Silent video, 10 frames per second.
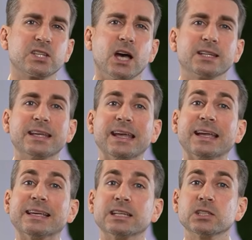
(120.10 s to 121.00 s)
the gut
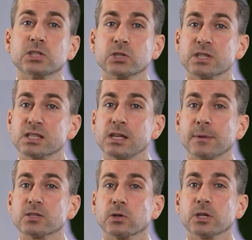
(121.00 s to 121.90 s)
and get into your
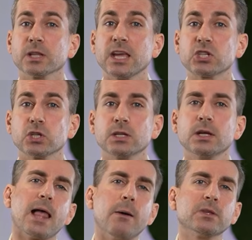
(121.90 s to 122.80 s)
systemic circulation,
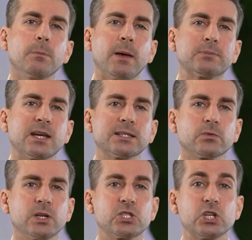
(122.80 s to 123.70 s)
allowing the peptide to
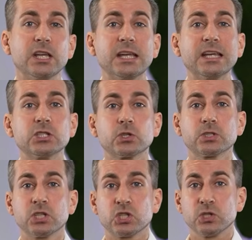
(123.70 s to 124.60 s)
reach injured
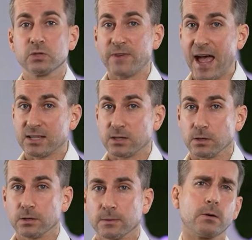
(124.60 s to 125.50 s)
tissues
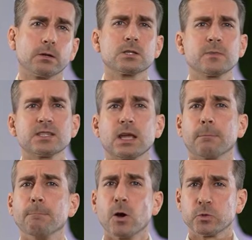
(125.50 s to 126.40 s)
faster. Now, here's the mistake
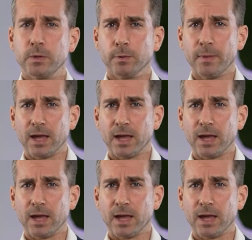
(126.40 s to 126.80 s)
most people